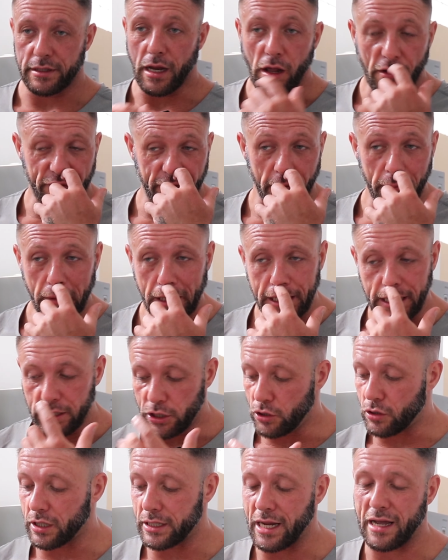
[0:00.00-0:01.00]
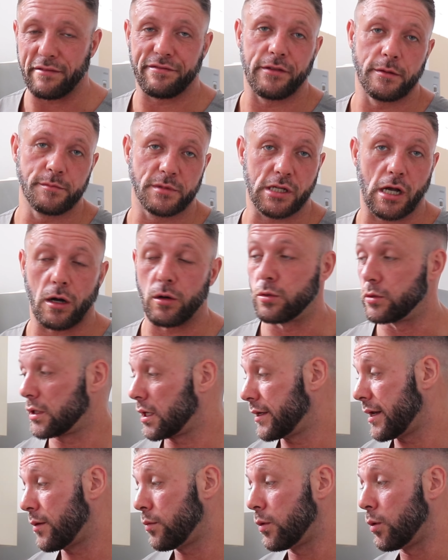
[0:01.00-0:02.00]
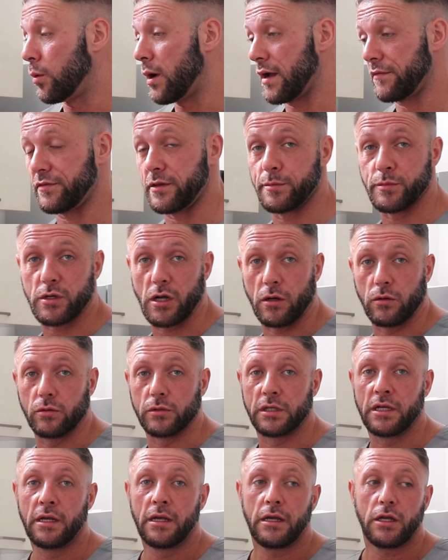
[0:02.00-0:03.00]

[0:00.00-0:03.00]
Now, for me, you can have them cold, and I will have them cold.